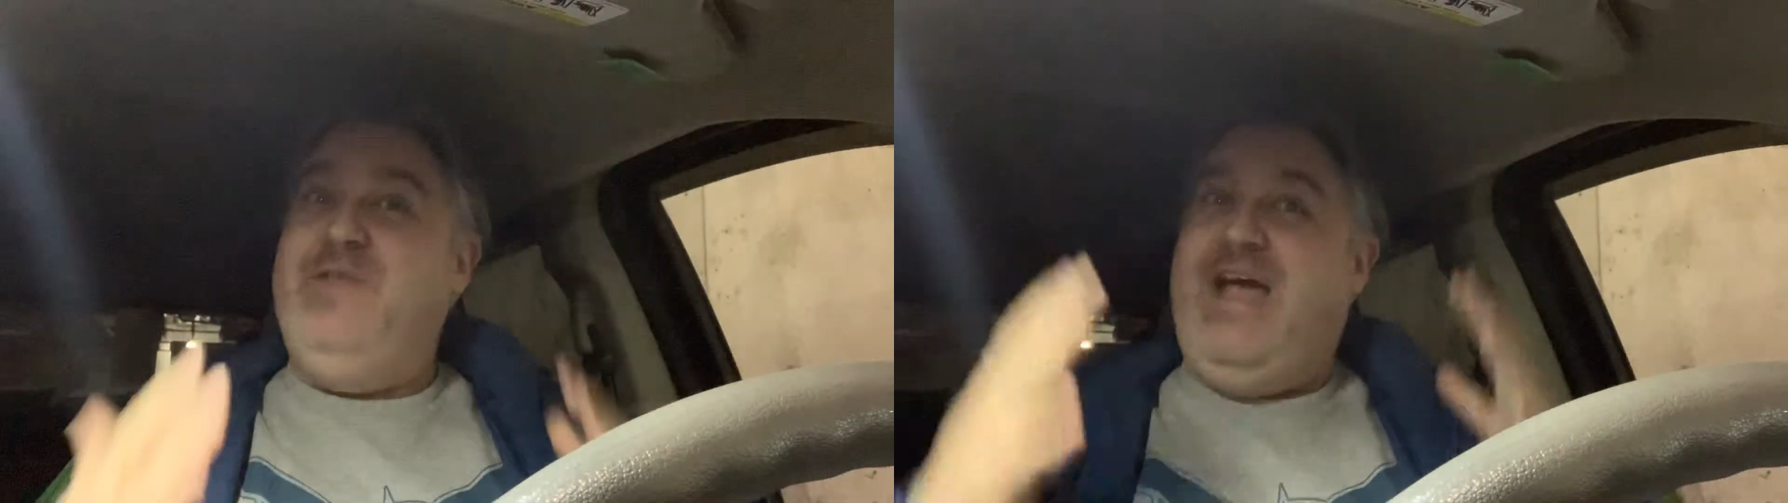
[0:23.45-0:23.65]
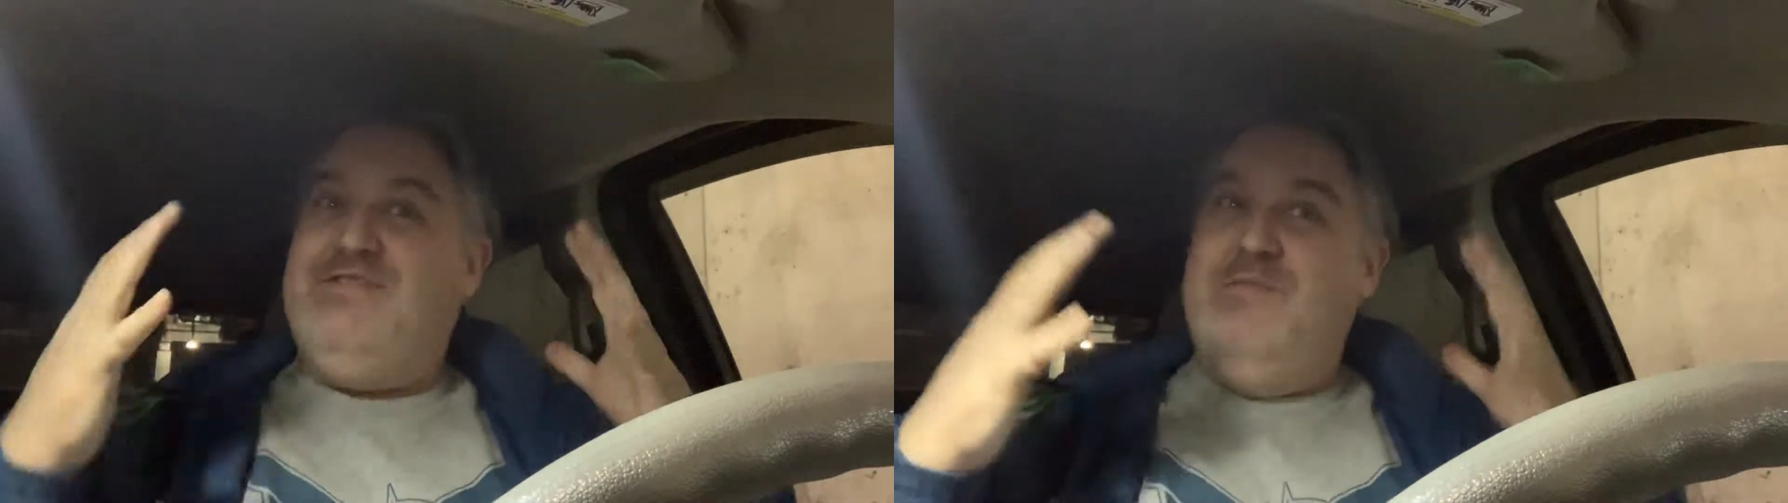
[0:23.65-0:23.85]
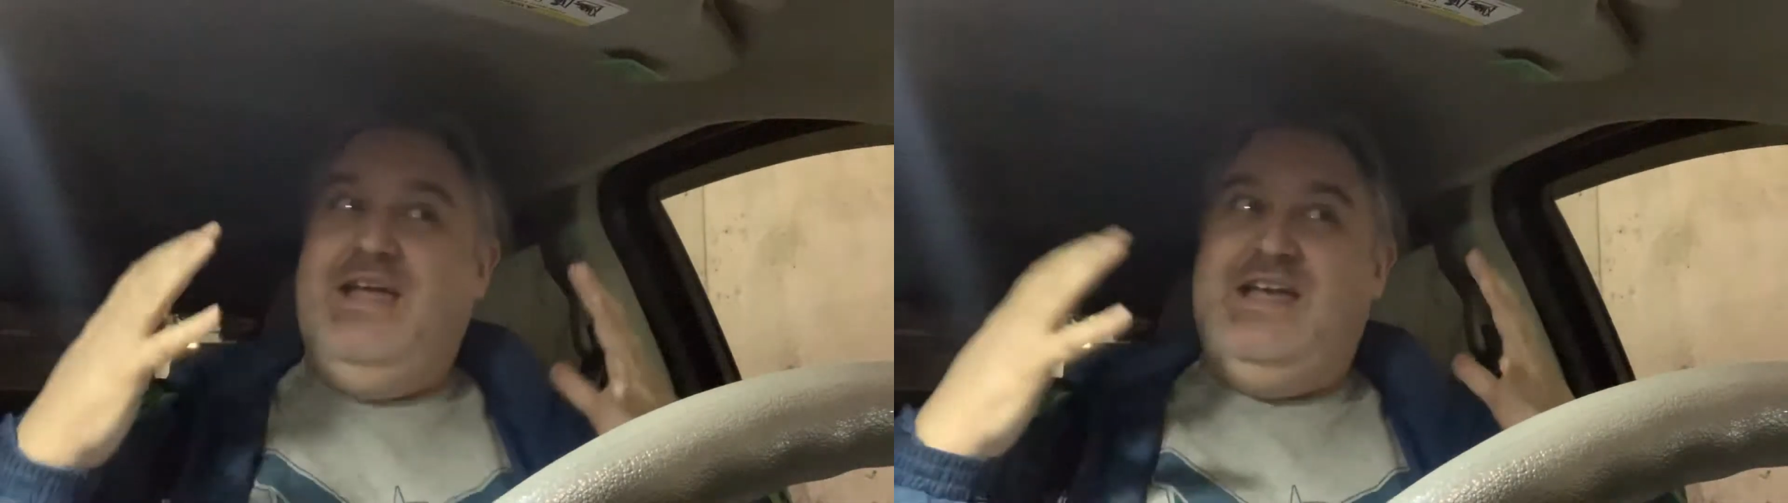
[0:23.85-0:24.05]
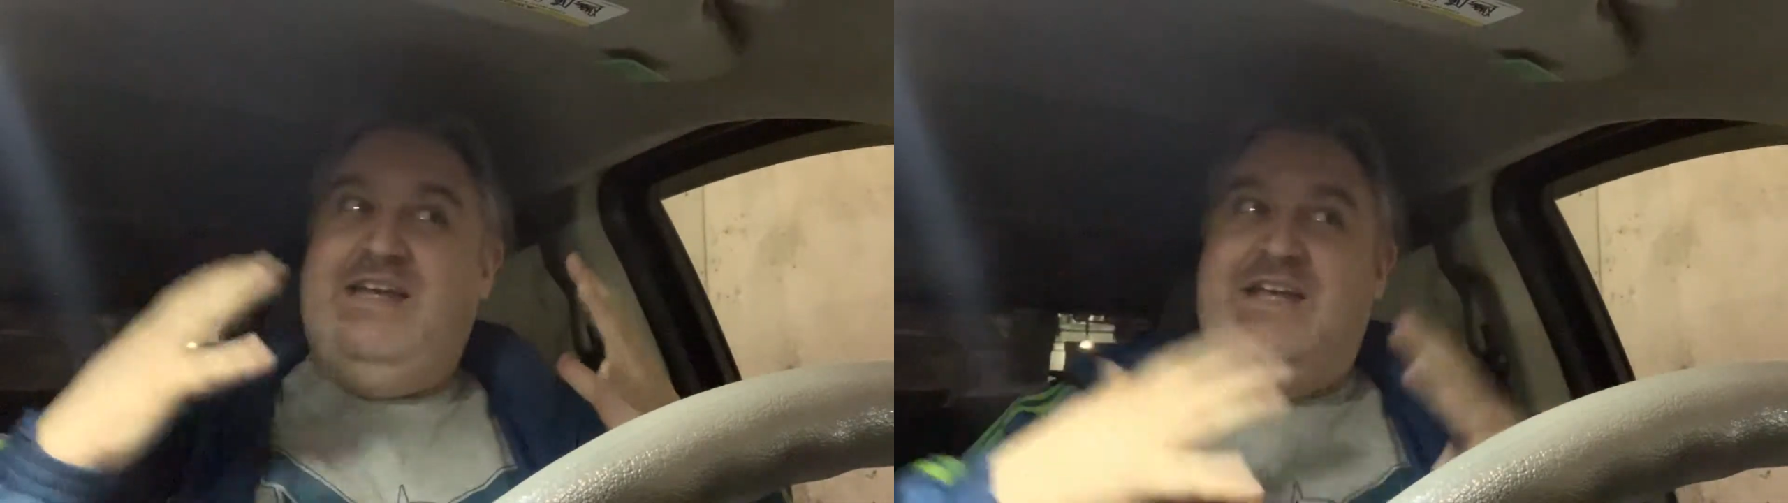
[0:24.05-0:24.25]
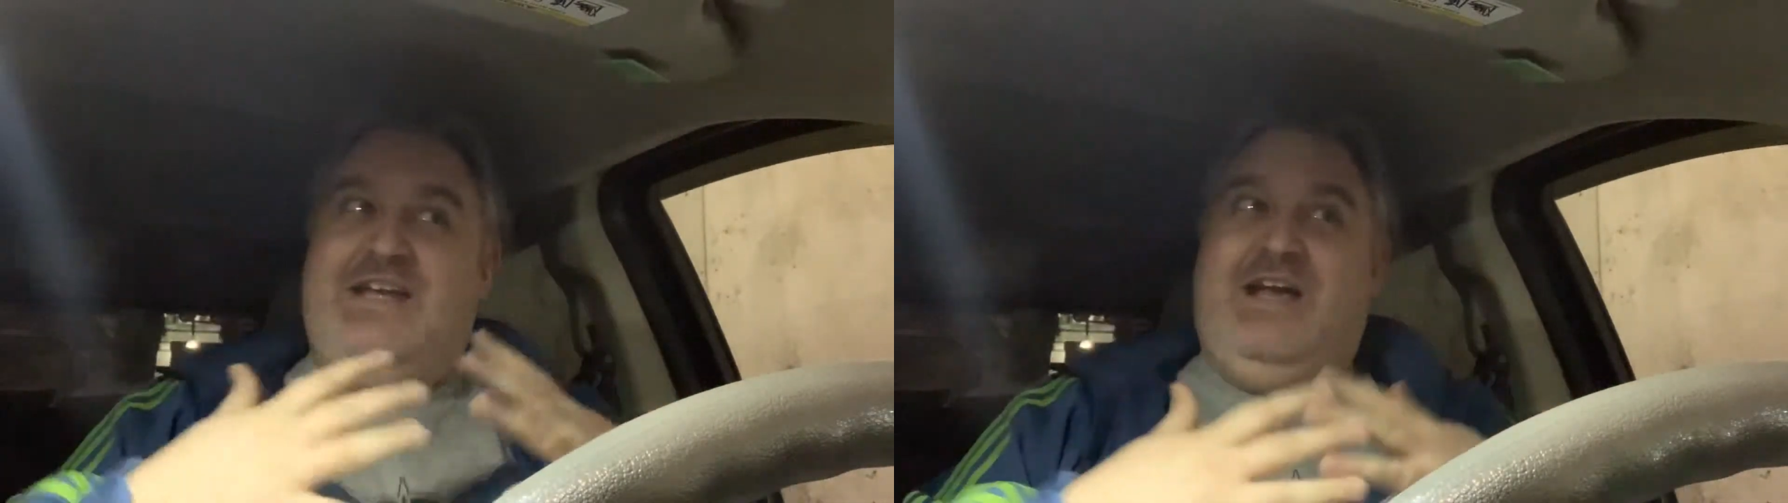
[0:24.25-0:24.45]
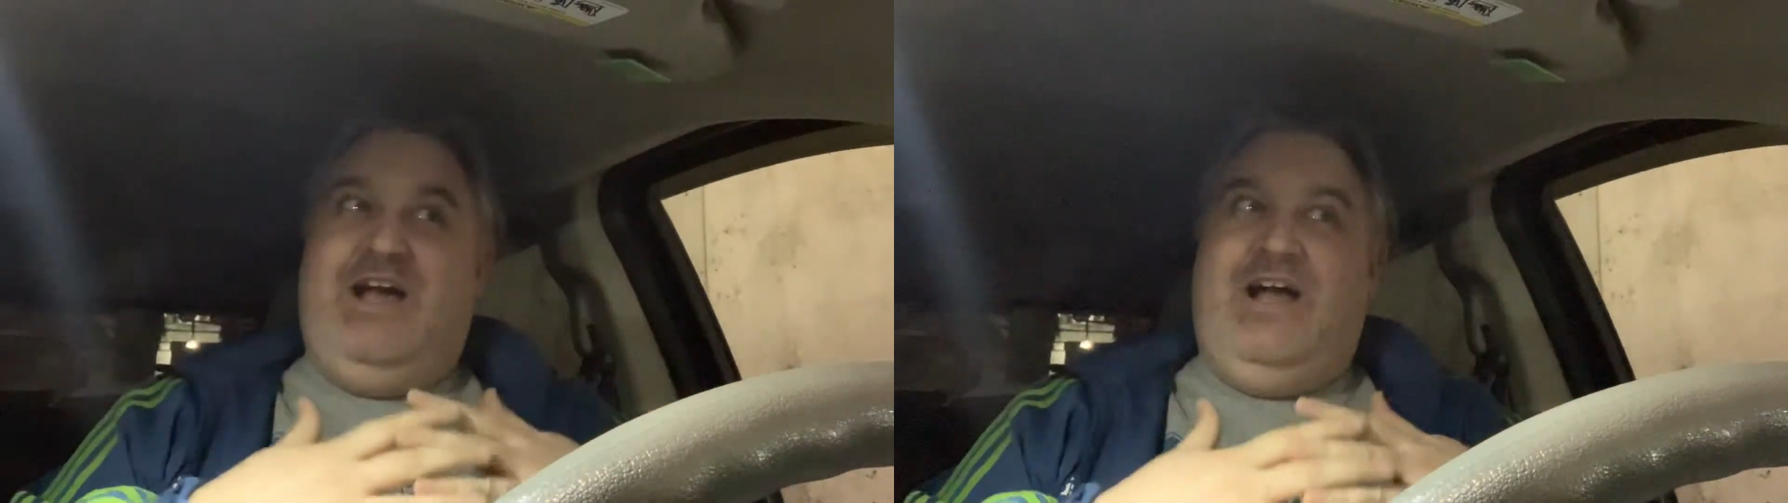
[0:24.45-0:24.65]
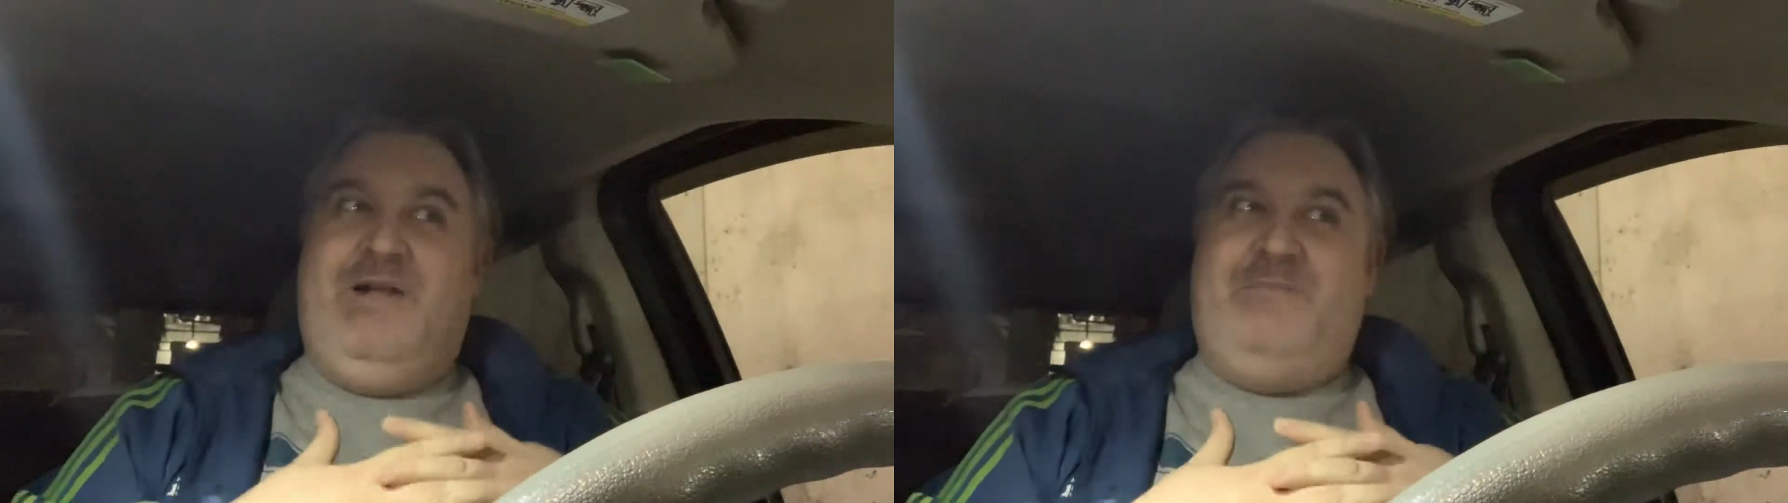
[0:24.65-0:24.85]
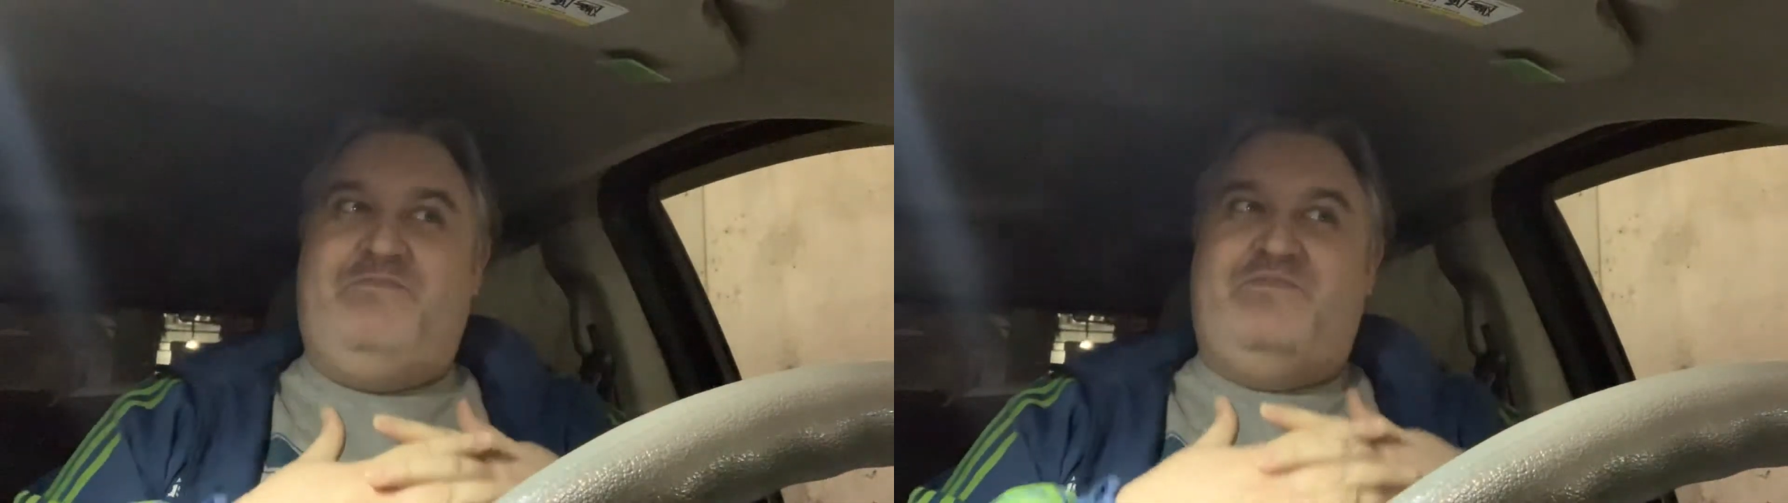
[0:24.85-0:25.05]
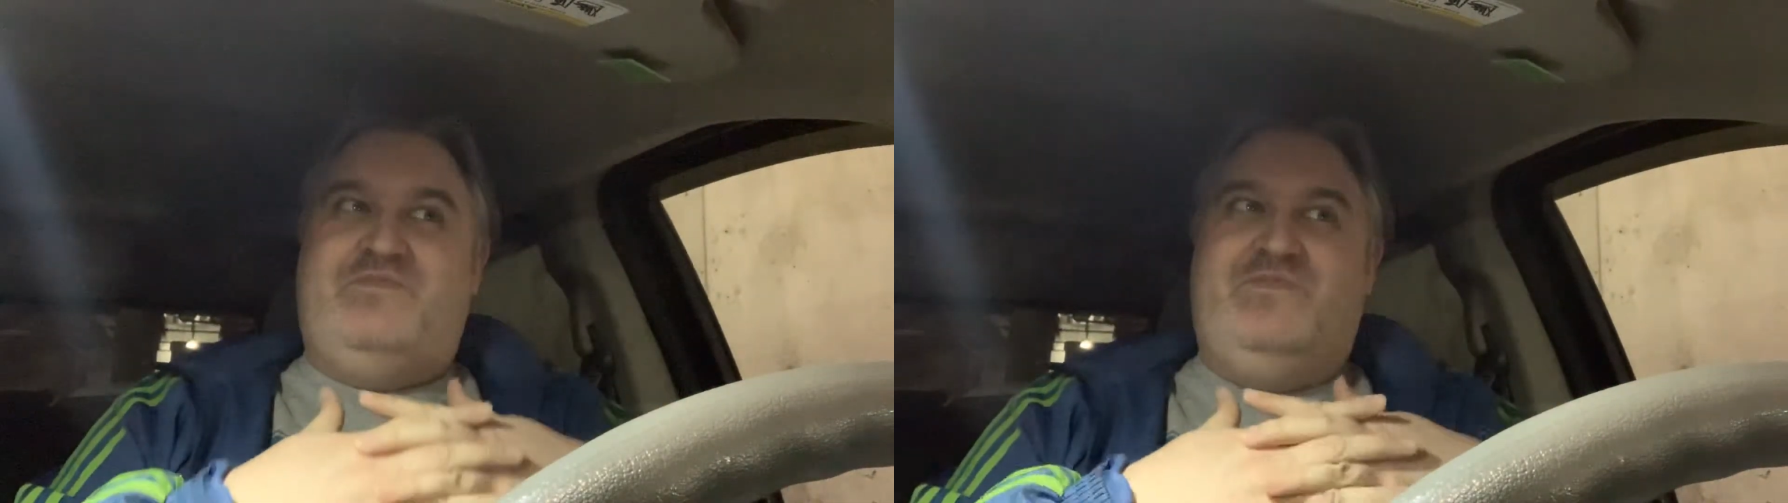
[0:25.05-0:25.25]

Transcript: They have to make it um,